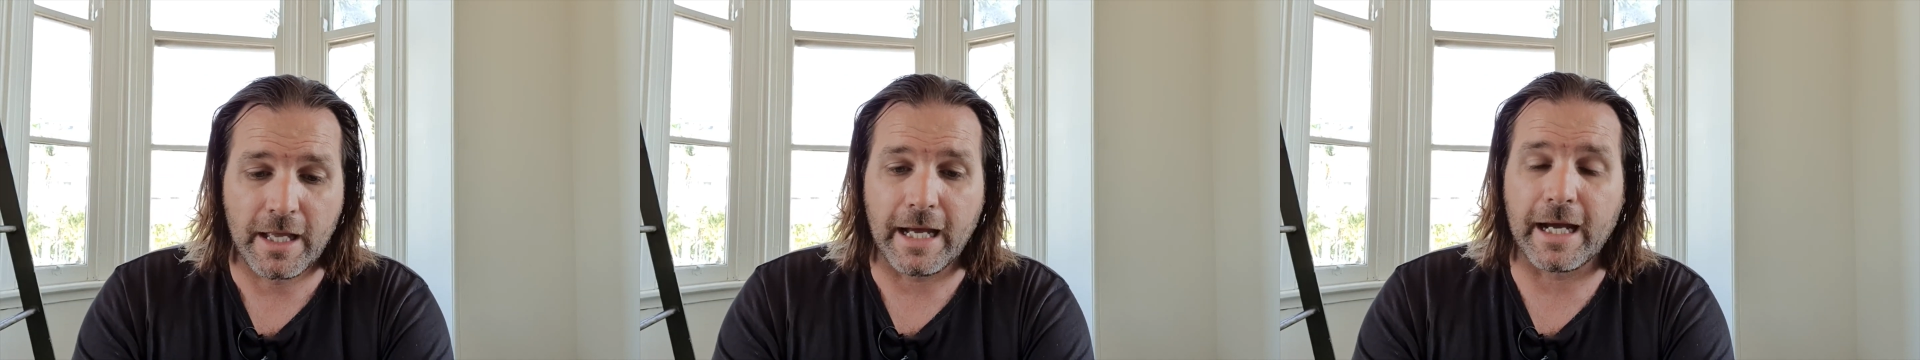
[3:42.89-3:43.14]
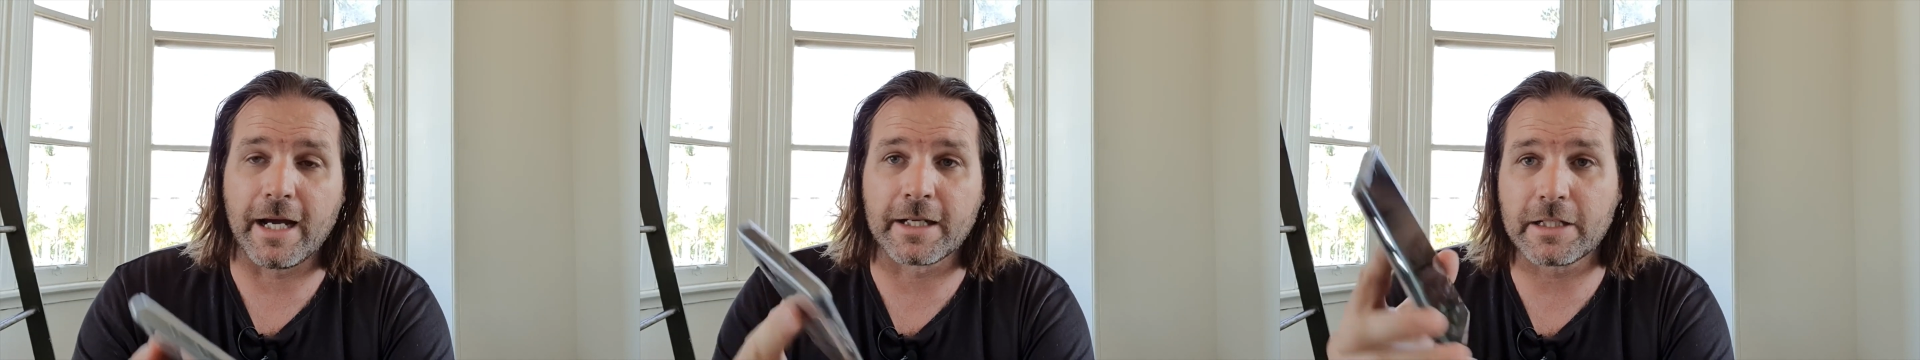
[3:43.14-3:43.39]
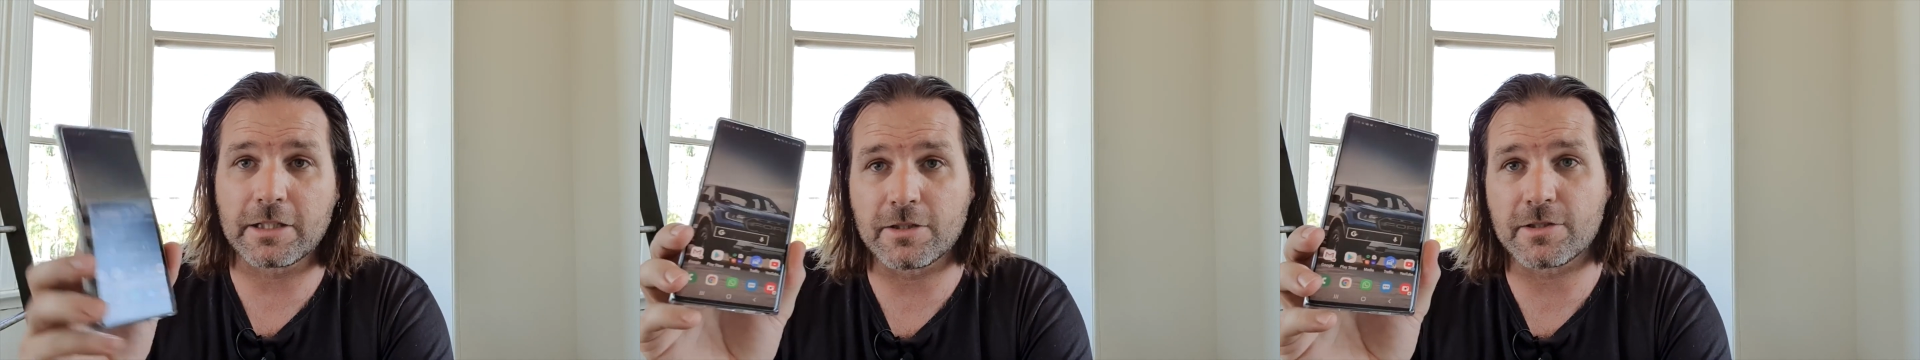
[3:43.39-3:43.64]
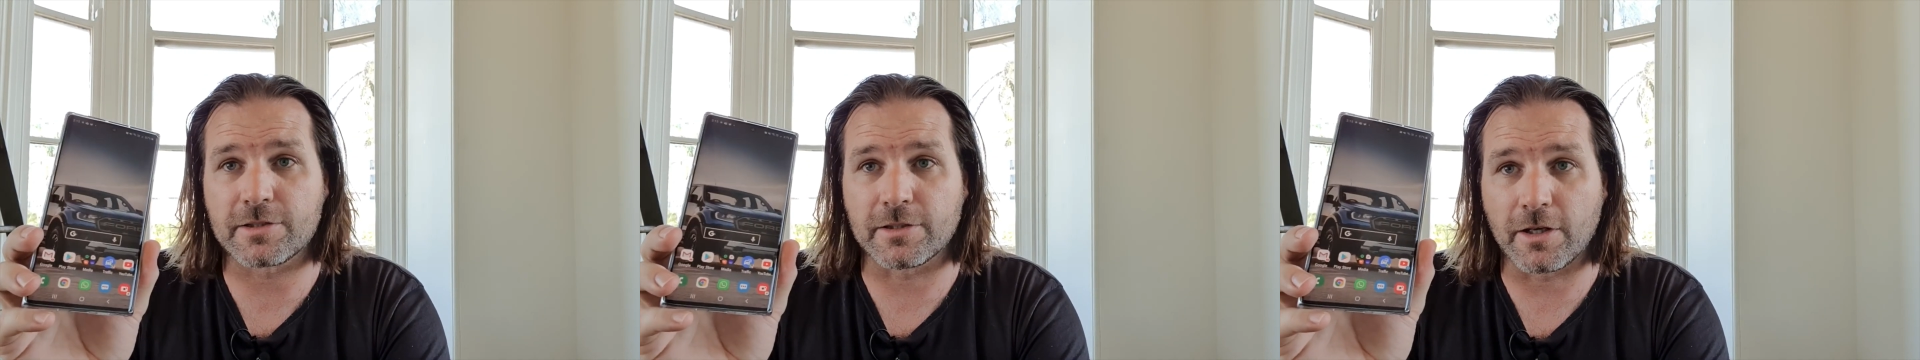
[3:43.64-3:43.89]
I'm going to
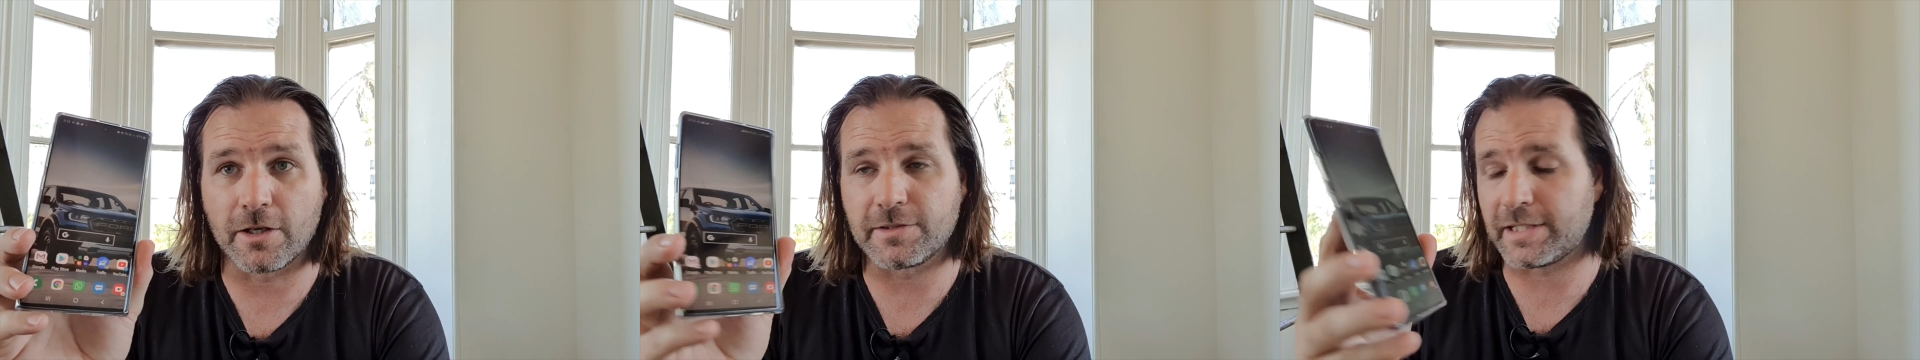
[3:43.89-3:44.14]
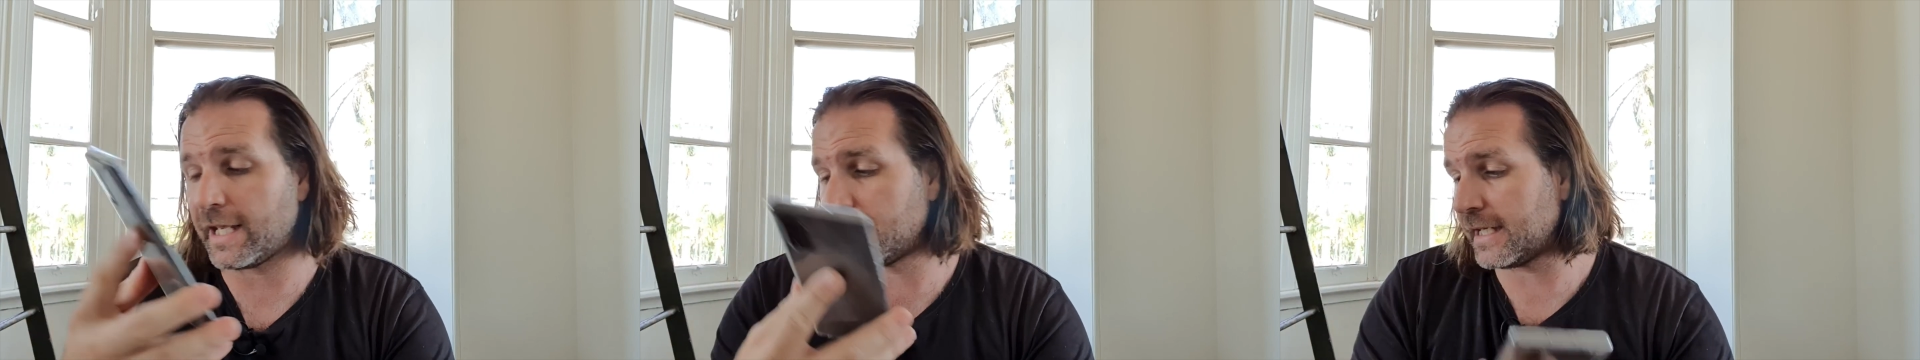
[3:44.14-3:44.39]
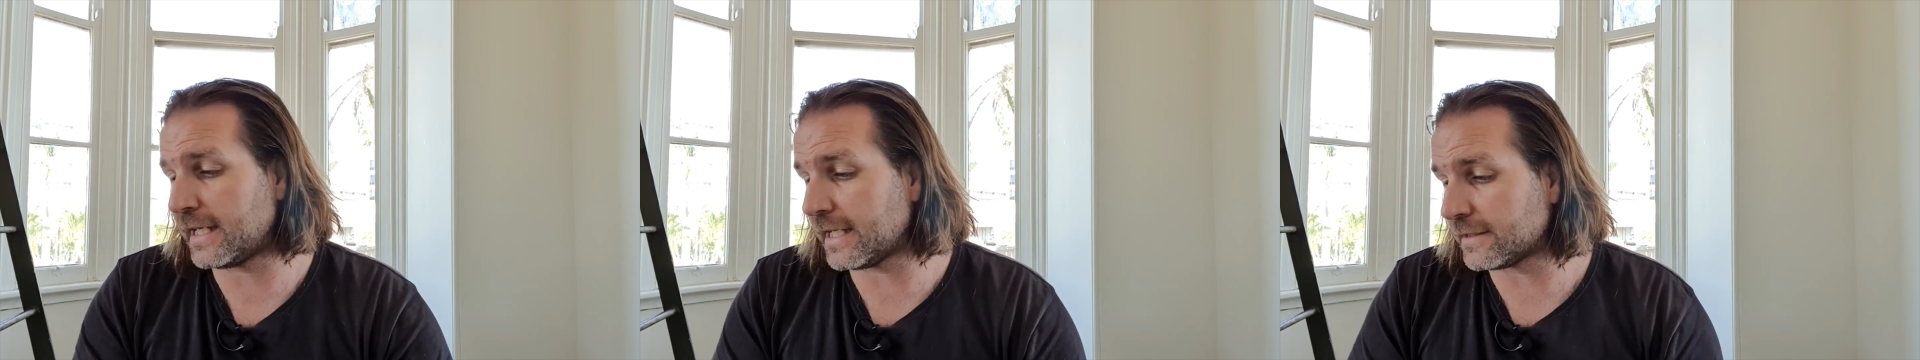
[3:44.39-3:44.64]
use the Note 10 here